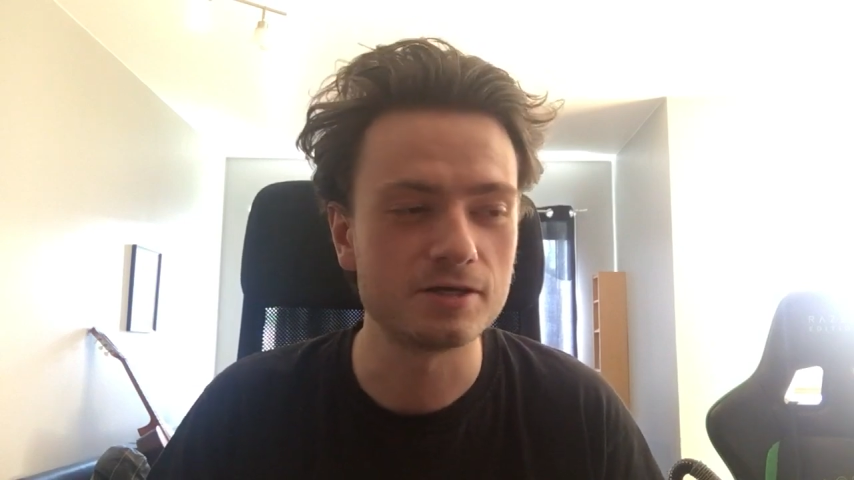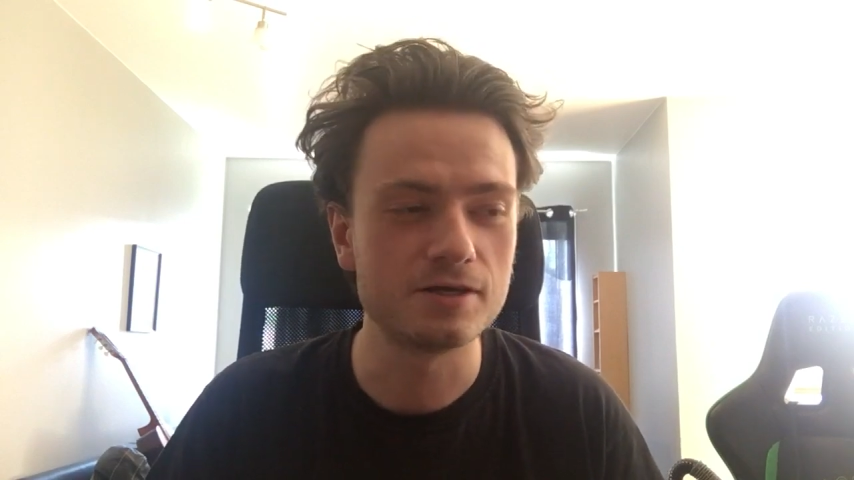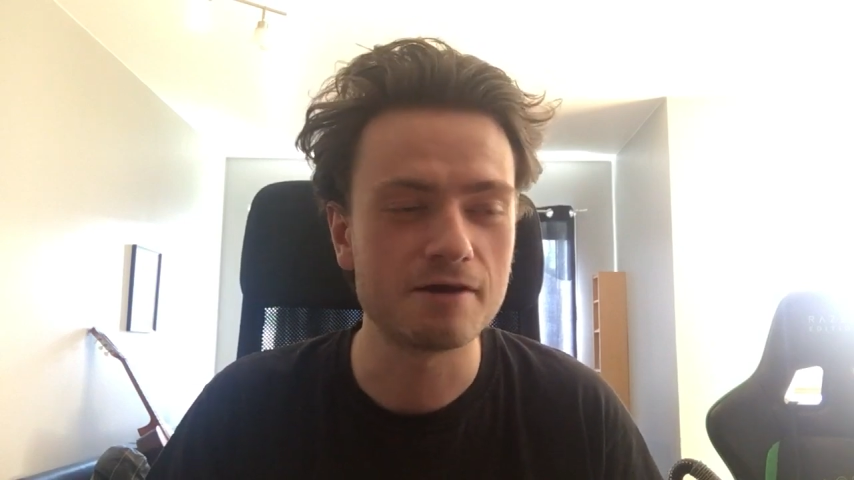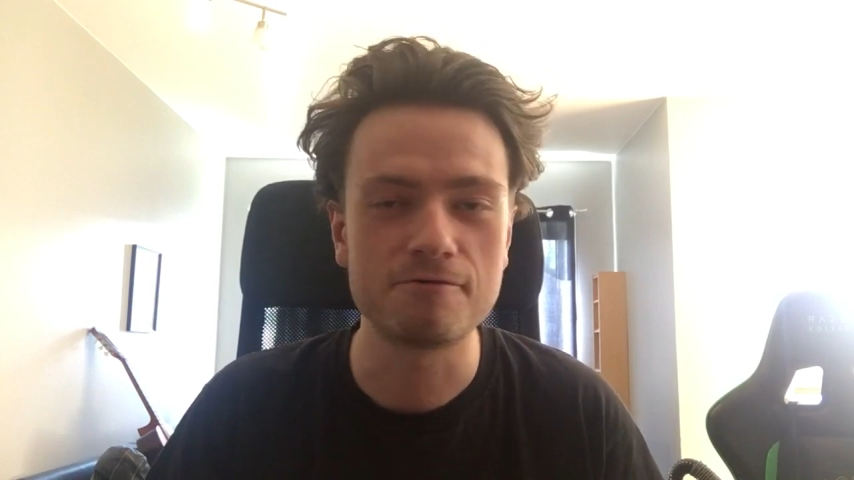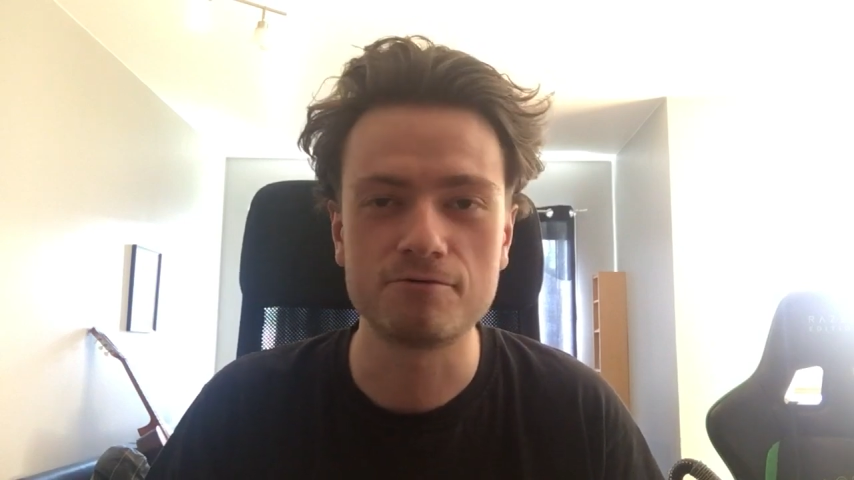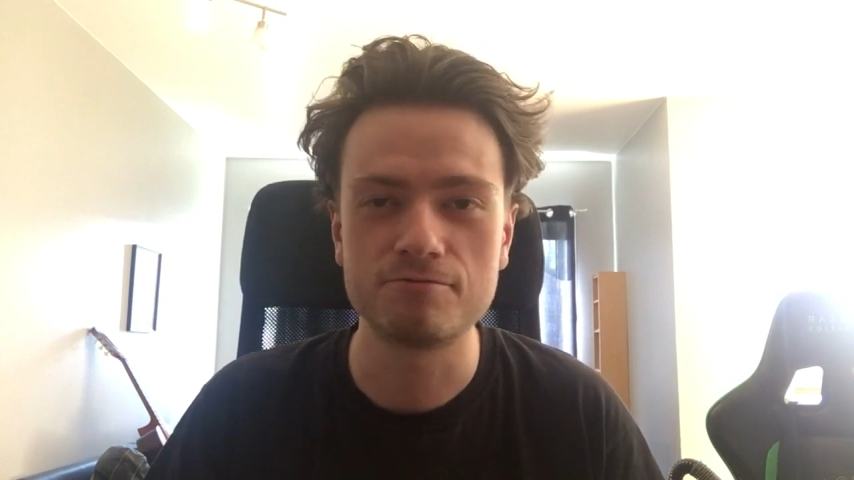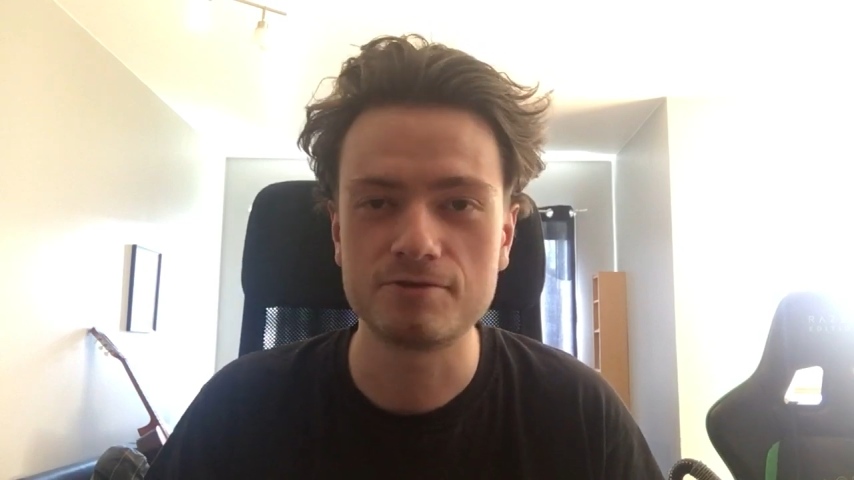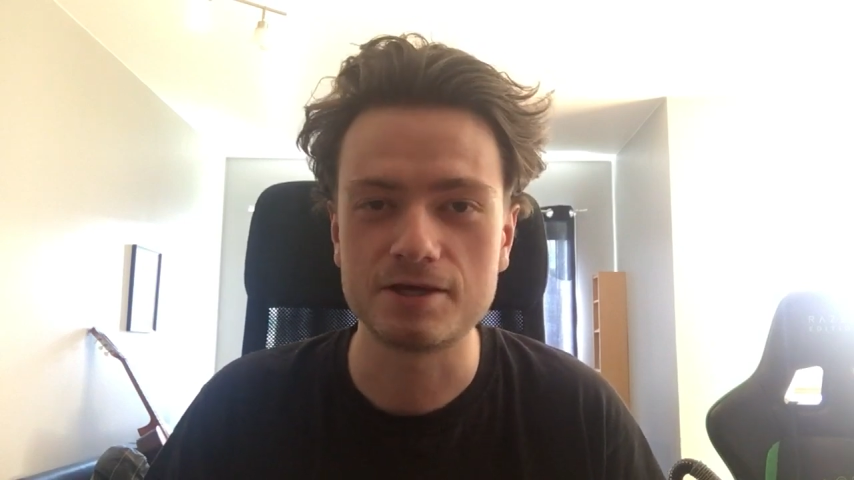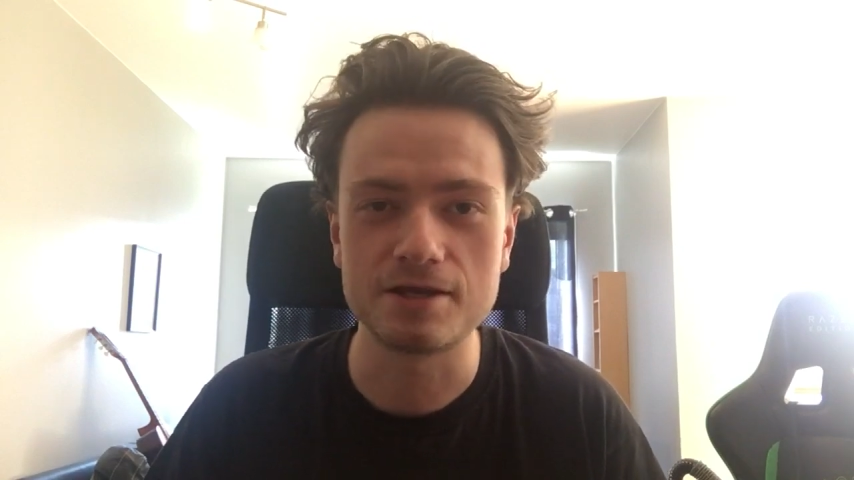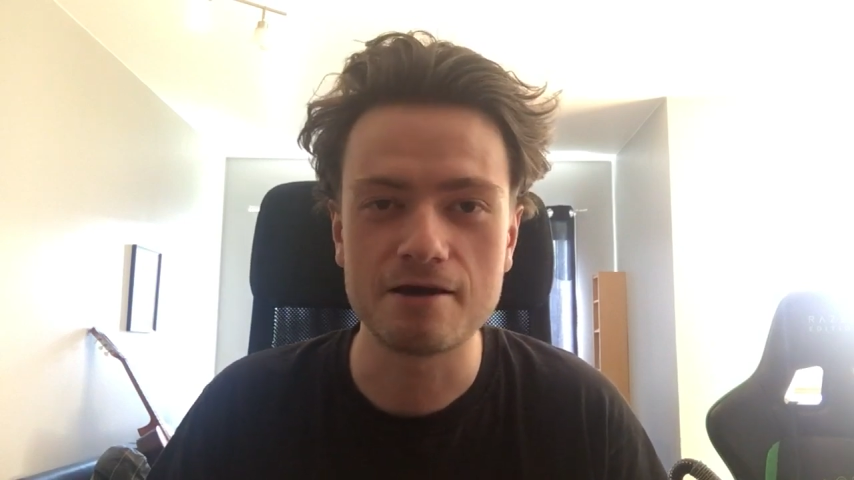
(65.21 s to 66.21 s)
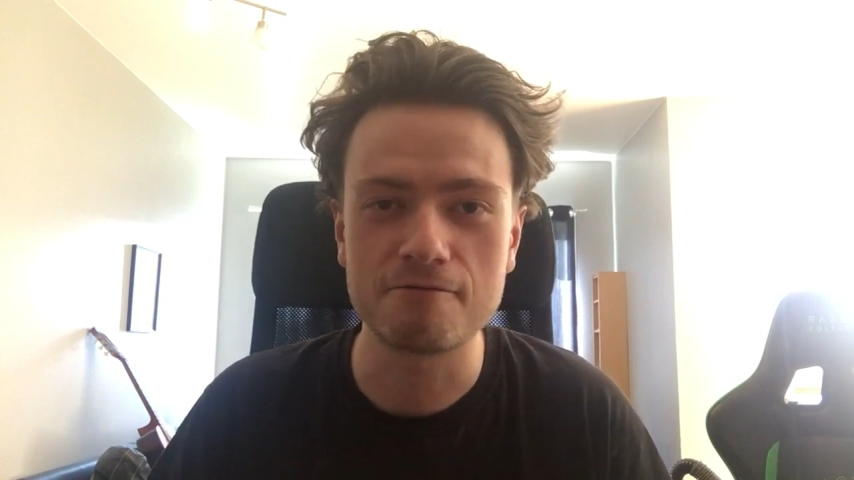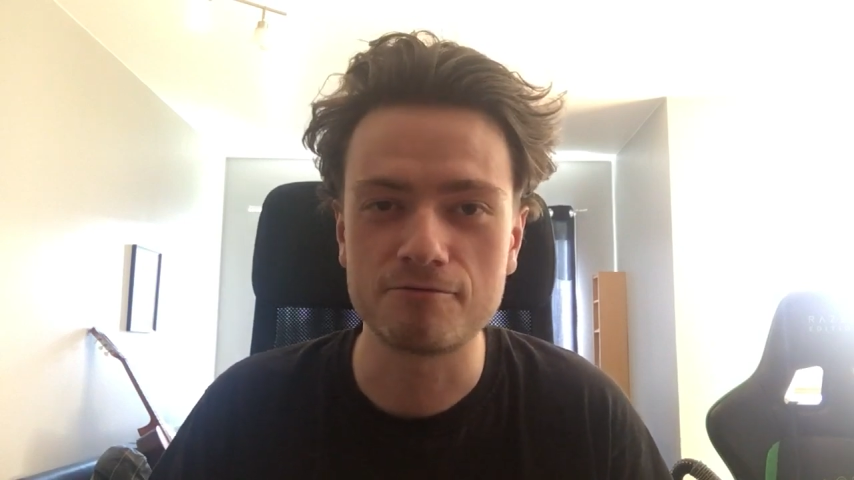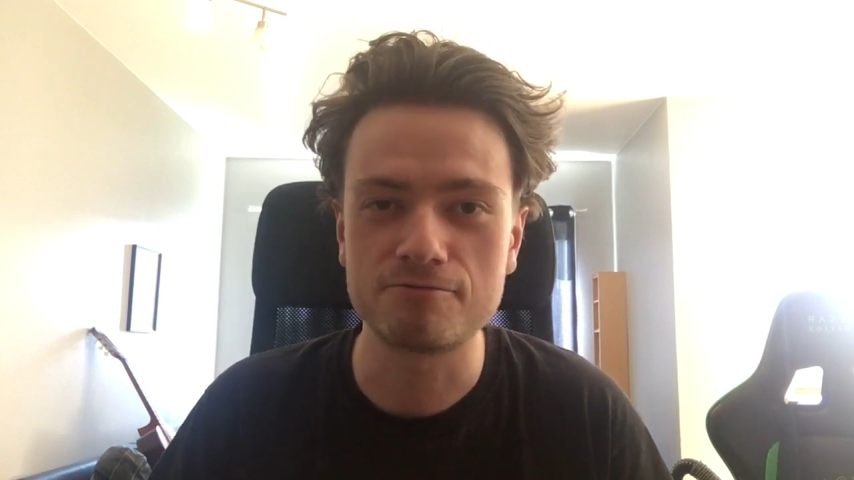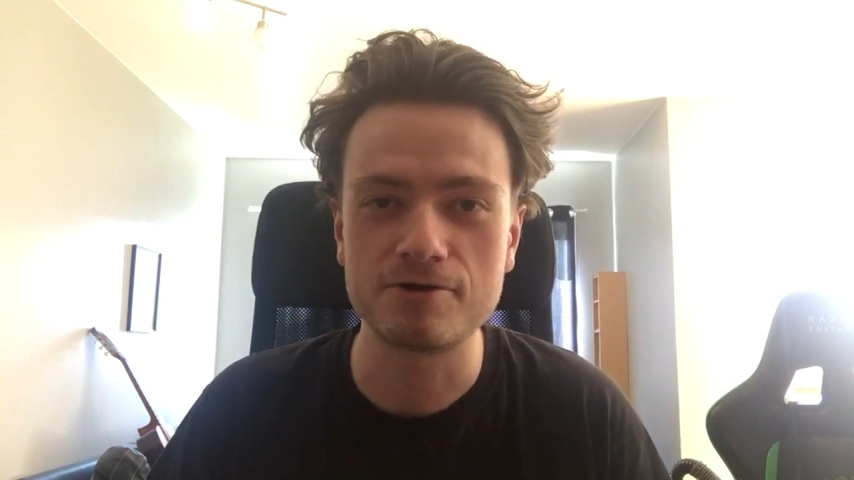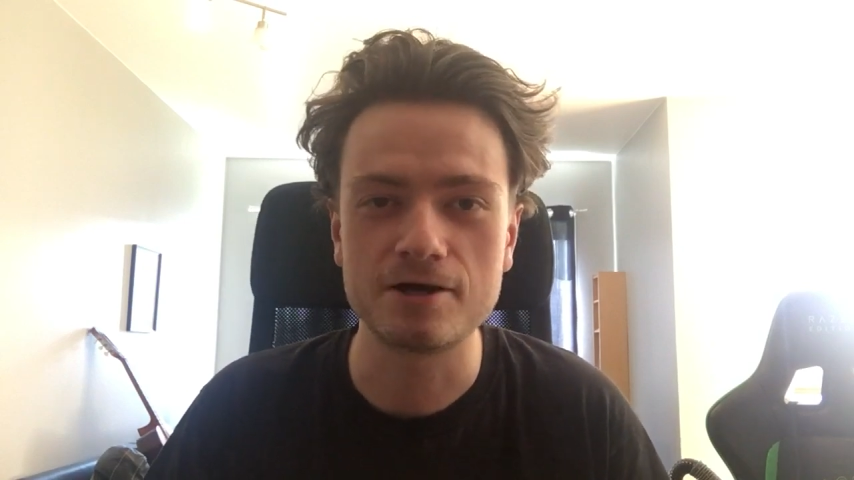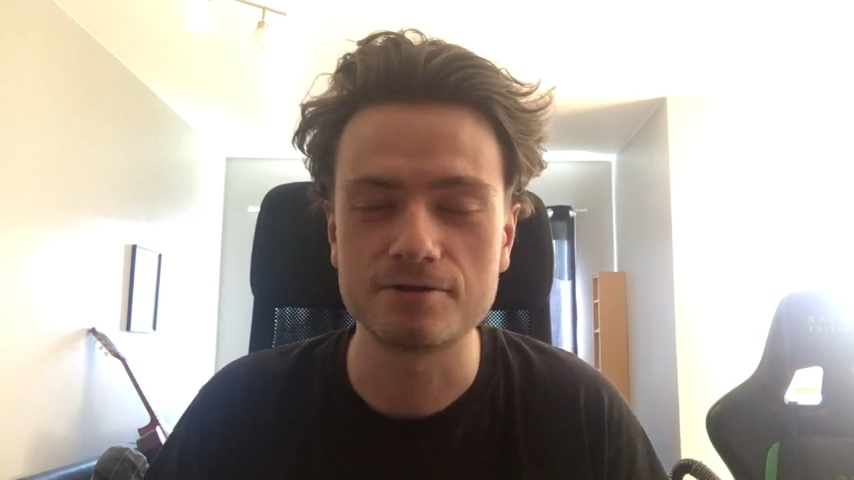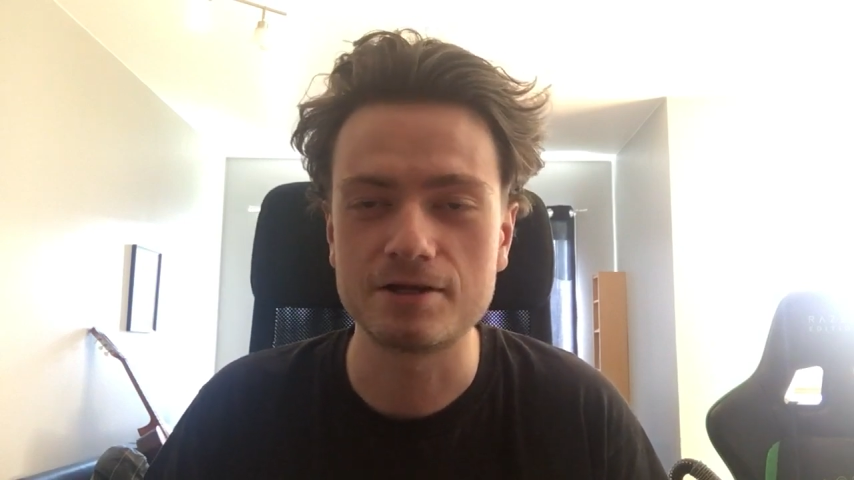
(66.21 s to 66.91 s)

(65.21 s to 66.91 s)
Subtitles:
never failed.